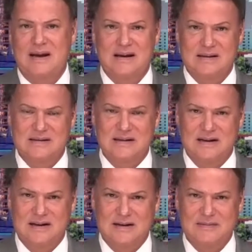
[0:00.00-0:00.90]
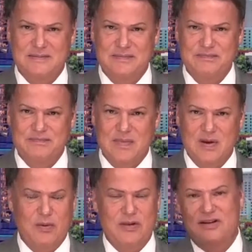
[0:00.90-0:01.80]
And
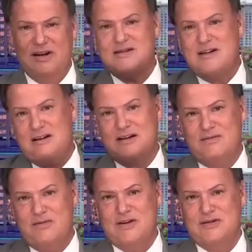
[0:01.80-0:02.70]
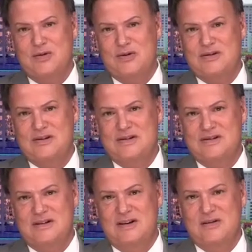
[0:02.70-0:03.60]
whether that's collective
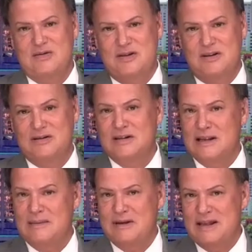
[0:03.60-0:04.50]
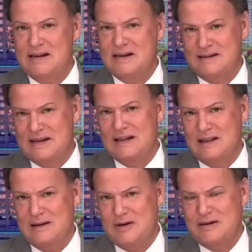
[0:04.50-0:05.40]
resources, so to limit that debt
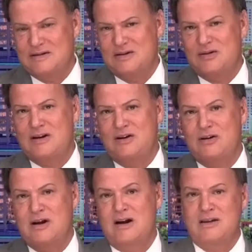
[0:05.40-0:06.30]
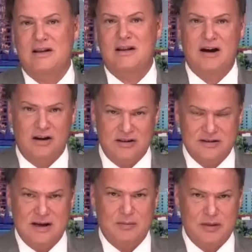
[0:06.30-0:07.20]
limit so that you're not on the line all the
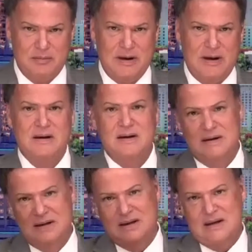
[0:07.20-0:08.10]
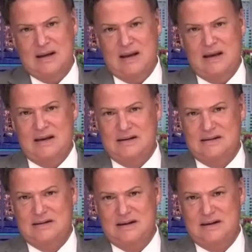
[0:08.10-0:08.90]
time with the bank and